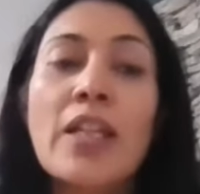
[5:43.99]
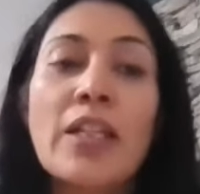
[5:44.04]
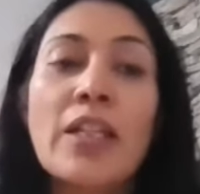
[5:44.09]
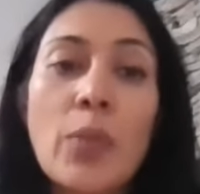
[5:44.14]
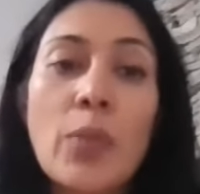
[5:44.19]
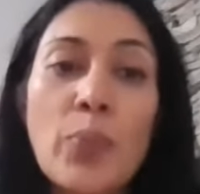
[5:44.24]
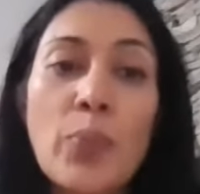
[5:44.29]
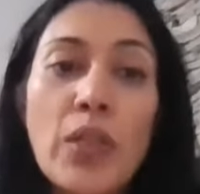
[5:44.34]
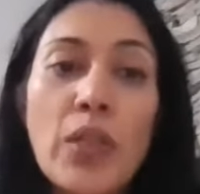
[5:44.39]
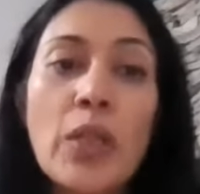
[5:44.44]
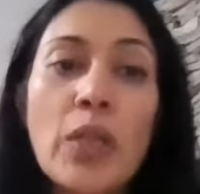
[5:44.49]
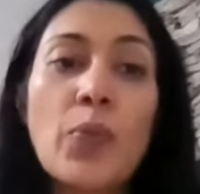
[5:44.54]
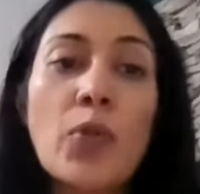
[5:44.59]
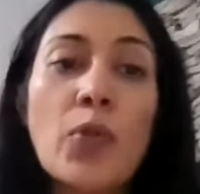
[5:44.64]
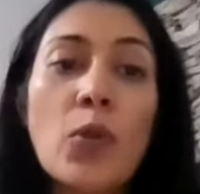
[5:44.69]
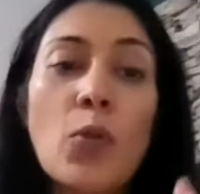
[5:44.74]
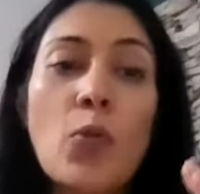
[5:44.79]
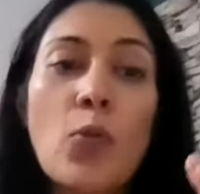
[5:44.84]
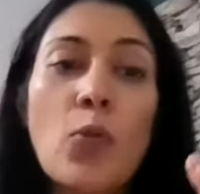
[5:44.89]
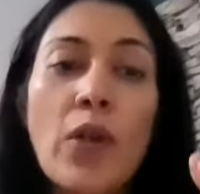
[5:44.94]
there are
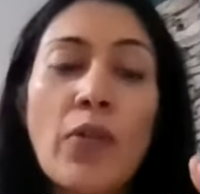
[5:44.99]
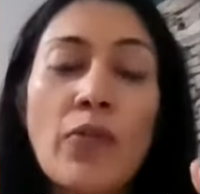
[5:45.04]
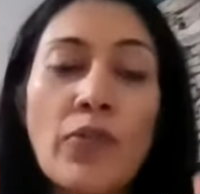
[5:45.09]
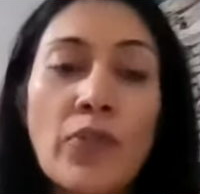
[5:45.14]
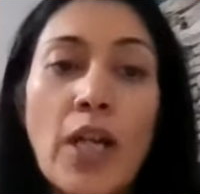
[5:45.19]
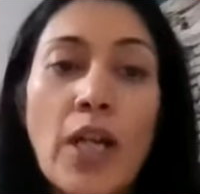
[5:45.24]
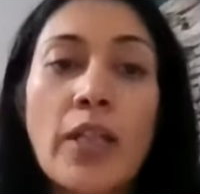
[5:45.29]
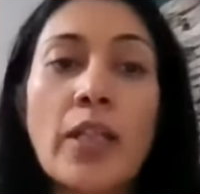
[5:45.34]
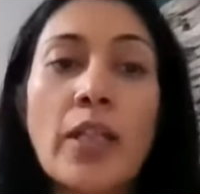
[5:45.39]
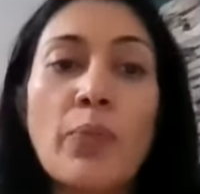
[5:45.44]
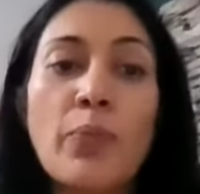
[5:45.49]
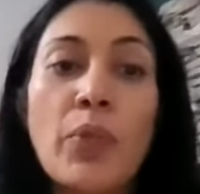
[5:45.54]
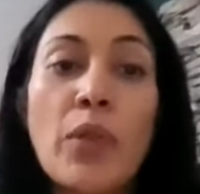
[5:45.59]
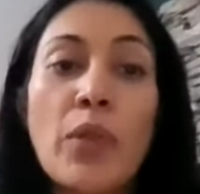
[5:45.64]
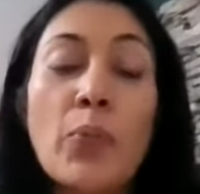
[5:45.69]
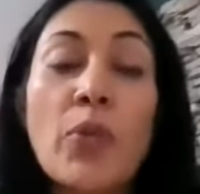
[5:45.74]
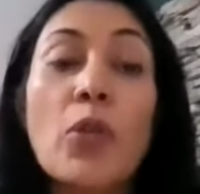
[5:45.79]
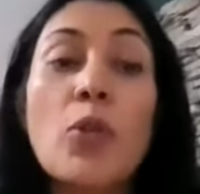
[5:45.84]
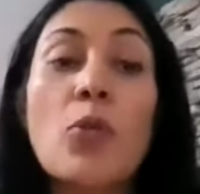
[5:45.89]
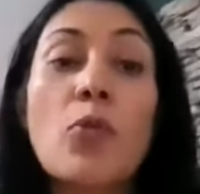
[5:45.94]
people who have done it,
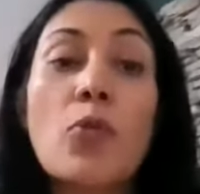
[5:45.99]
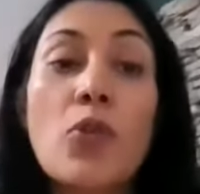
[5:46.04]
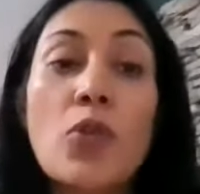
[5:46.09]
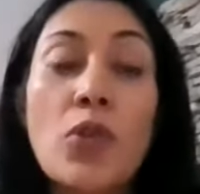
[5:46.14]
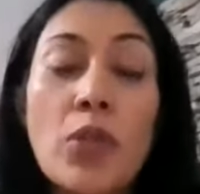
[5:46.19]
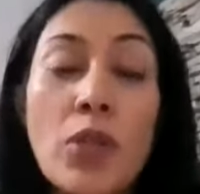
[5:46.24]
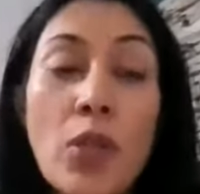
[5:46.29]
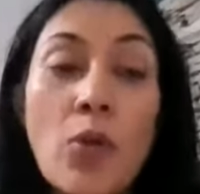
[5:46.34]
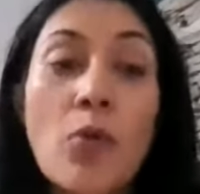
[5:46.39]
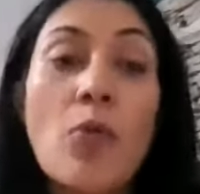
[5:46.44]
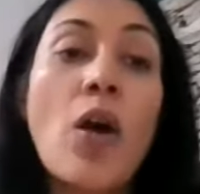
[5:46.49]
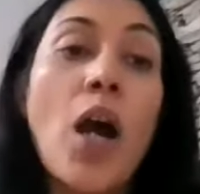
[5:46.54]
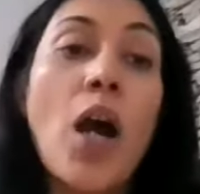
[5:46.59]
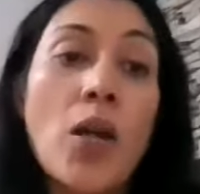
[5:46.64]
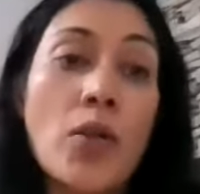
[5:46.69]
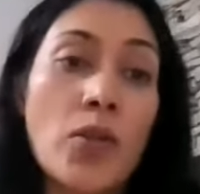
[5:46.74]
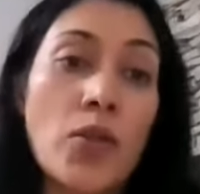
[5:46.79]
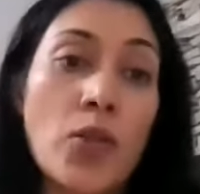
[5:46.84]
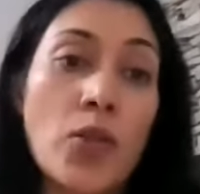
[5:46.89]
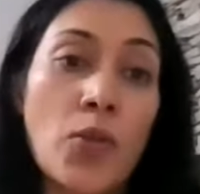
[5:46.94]
people who know
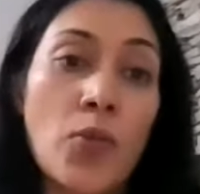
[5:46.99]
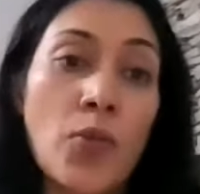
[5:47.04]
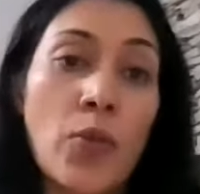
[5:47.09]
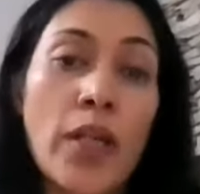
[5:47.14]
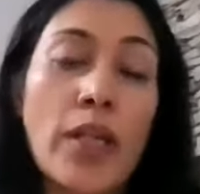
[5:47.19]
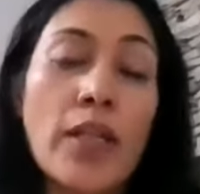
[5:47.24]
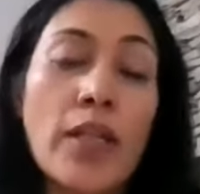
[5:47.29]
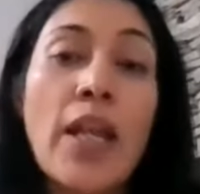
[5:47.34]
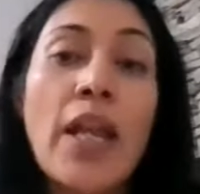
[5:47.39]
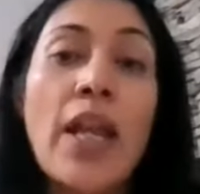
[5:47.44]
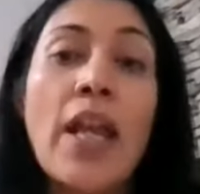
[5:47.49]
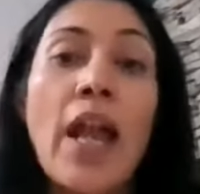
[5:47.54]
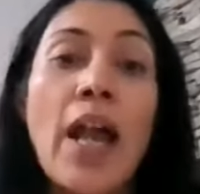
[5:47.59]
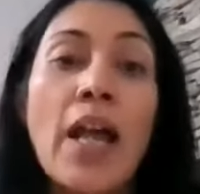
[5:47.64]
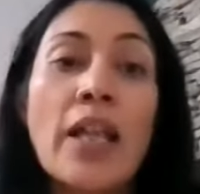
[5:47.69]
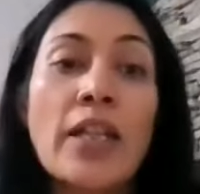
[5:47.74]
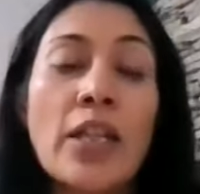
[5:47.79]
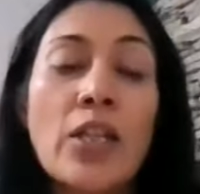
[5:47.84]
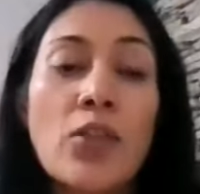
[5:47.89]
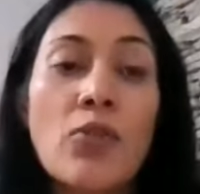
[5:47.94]
how to do it,
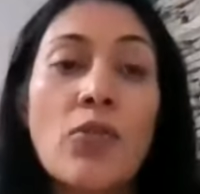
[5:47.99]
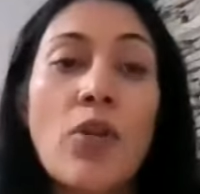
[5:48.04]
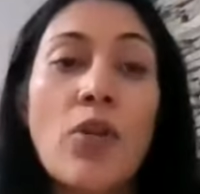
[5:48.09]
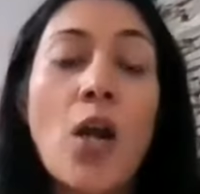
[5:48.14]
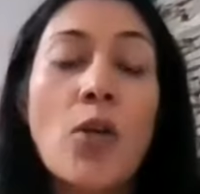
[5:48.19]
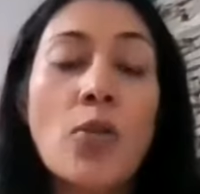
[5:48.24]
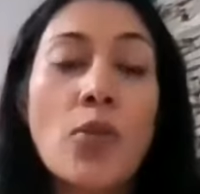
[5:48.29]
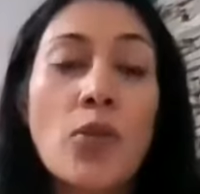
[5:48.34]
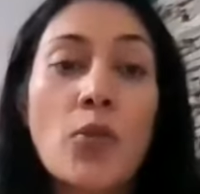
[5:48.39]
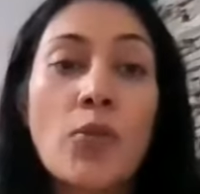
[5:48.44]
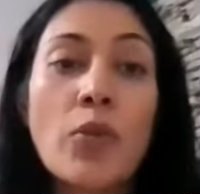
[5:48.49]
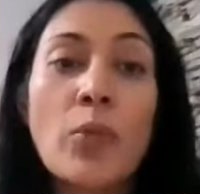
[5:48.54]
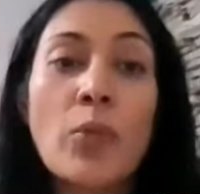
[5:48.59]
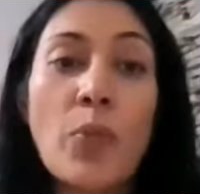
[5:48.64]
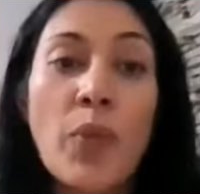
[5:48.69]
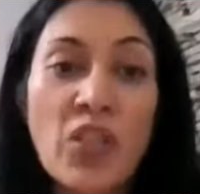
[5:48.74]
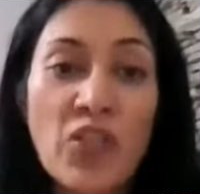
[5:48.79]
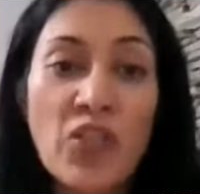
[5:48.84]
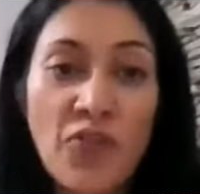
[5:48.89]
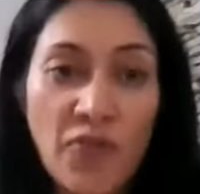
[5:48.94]
and they know how to do
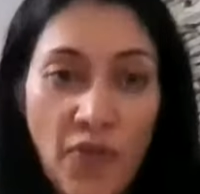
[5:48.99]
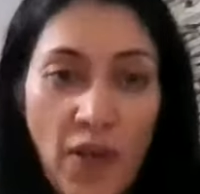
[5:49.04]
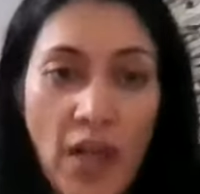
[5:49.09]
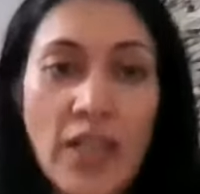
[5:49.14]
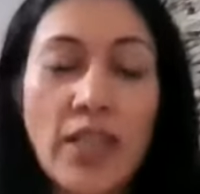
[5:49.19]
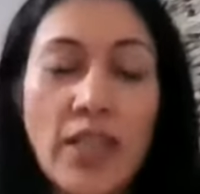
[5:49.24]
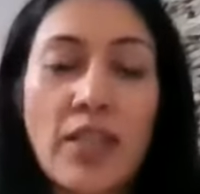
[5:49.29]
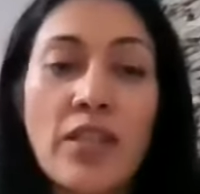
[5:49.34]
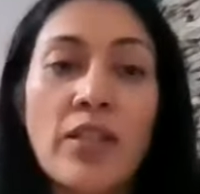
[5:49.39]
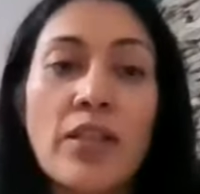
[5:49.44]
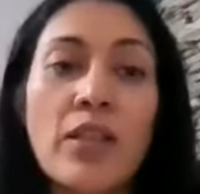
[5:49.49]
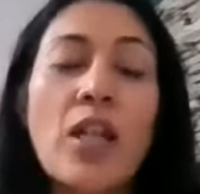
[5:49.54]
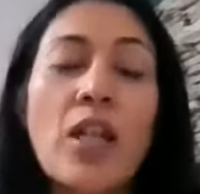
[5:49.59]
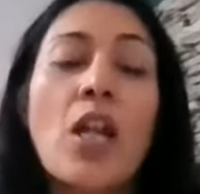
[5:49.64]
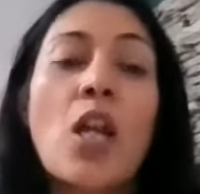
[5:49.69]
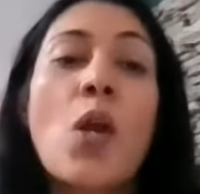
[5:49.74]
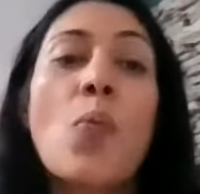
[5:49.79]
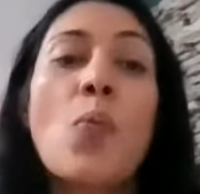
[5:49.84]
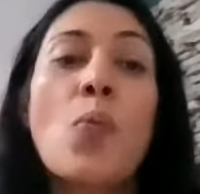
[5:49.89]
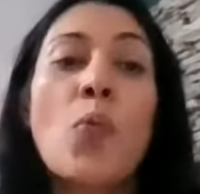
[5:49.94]
it much faster,
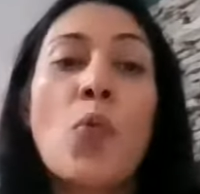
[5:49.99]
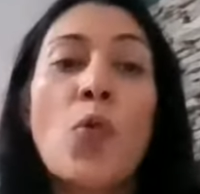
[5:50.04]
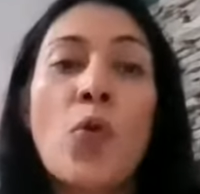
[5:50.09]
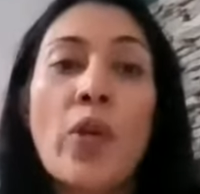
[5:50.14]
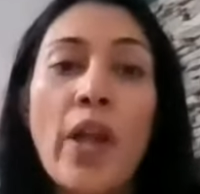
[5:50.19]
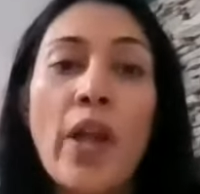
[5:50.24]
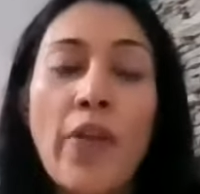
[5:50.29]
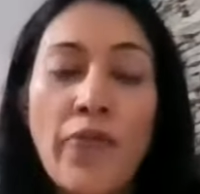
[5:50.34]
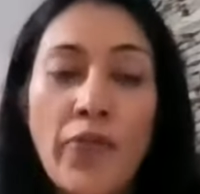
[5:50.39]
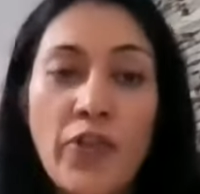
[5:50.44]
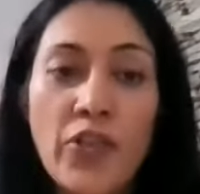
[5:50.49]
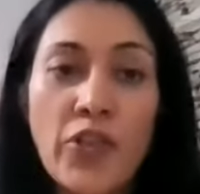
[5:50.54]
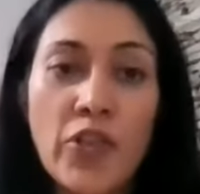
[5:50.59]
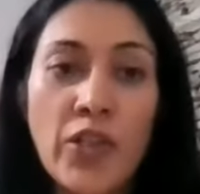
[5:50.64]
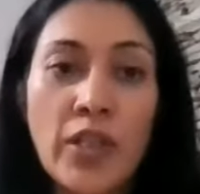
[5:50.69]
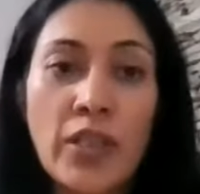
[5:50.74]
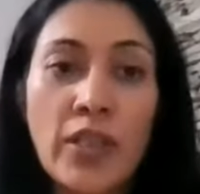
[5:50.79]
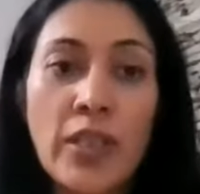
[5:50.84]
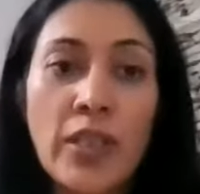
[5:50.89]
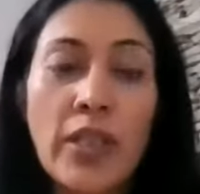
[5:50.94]
more
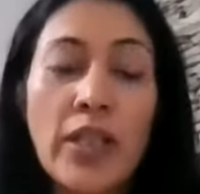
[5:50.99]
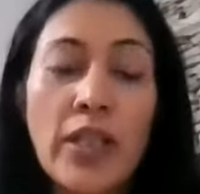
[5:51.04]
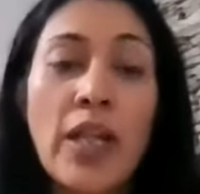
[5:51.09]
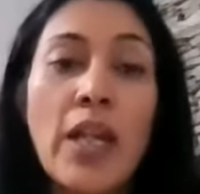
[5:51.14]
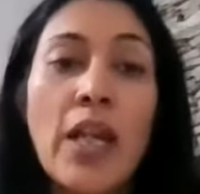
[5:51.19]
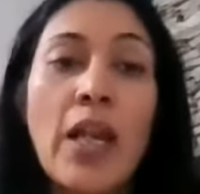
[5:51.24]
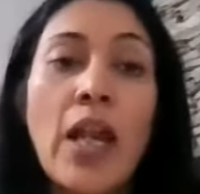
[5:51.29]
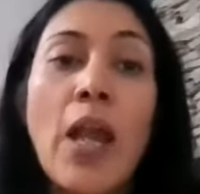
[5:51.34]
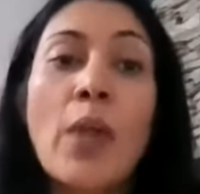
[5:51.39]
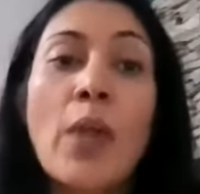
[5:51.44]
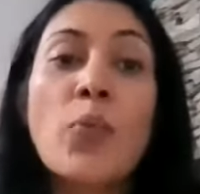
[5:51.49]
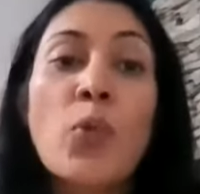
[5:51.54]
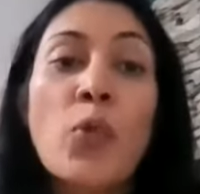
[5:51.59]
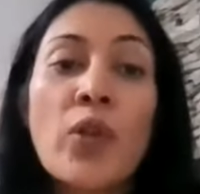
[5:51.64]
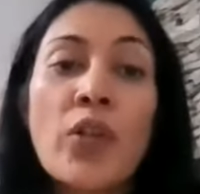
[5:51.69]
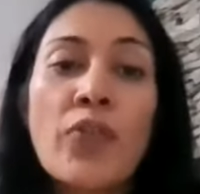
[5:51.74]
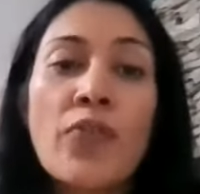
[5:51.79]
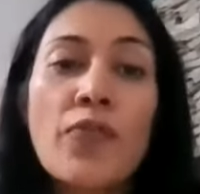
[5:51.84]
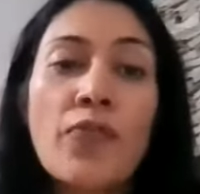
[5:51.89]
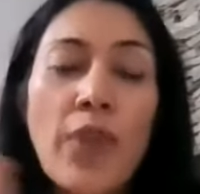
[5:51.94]
efficiently, and
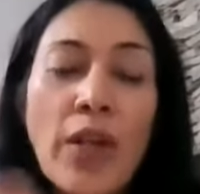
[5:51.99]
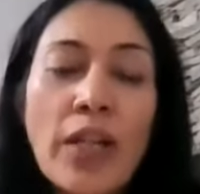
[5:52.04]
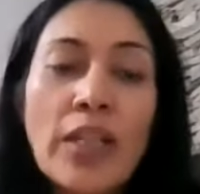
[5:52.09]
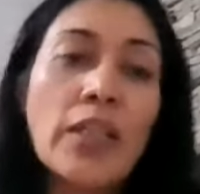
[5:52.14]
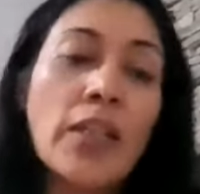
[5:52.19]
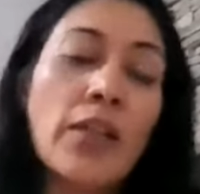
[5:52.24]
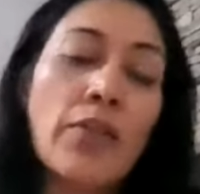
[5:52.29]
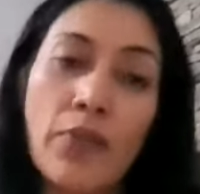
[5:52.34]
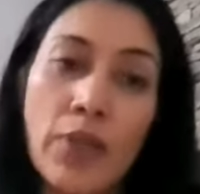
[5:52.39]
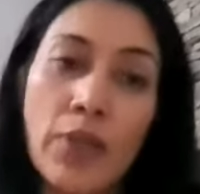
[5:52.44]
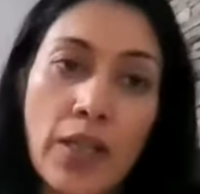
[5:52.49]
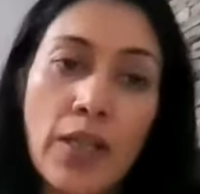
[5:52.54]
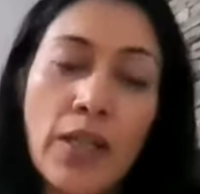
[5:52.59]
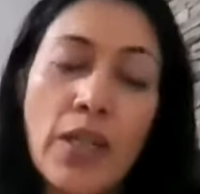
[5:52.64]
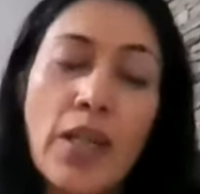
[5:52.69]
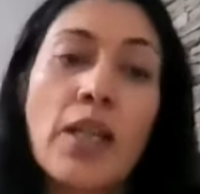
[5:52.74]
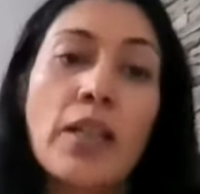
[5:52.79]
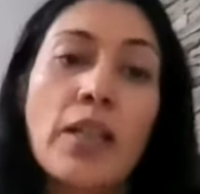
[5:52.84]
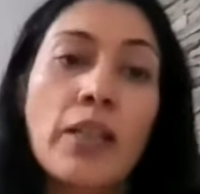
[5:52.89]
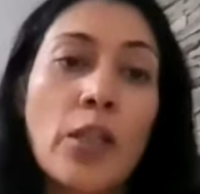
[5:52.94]
more
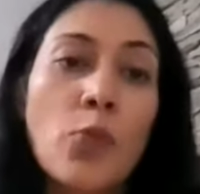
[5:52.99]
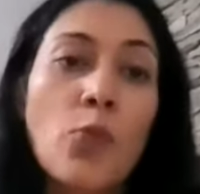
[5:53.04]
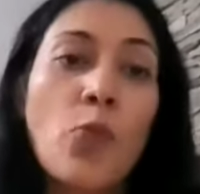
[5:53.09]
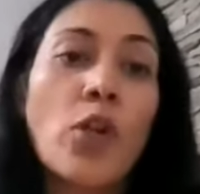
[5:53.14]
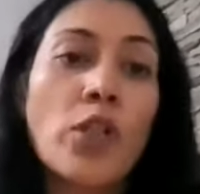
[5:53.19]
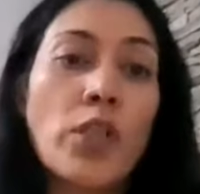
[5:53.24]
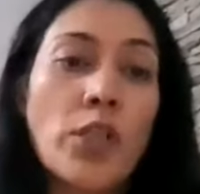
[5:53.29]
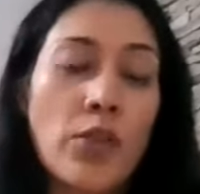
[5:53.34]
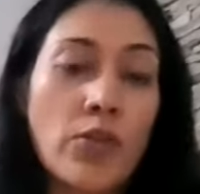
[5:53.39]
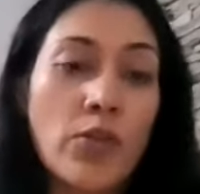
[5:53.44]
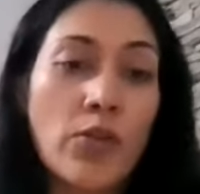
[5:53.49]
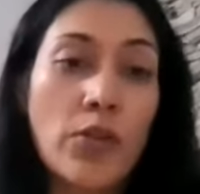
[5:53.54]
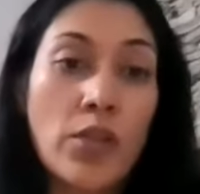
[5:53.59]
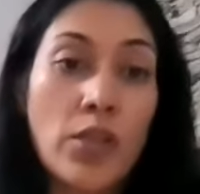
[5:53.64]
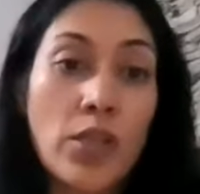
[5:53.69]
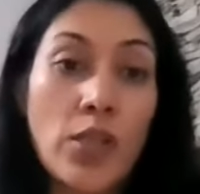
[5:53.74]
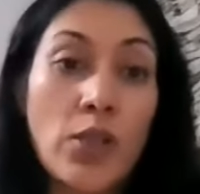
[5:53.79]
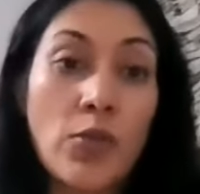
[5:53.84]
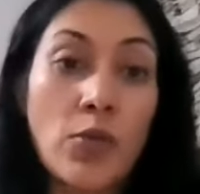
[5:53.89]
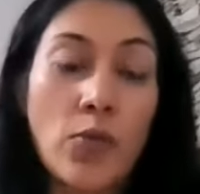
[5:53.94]
effectively than what you
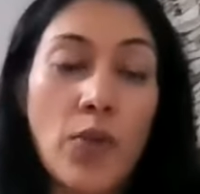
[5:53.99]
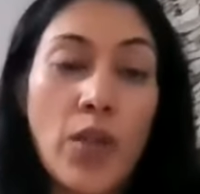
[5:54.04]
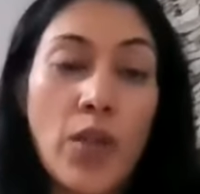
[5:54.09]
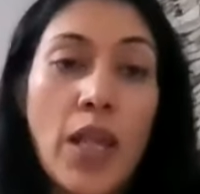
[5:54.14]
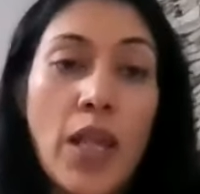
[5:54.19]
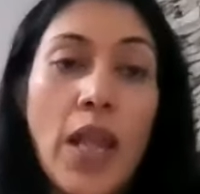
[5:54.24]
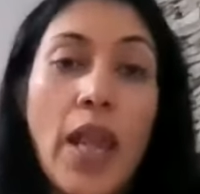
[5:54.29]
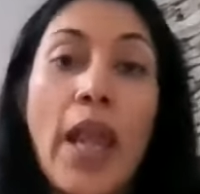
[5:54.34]
could do.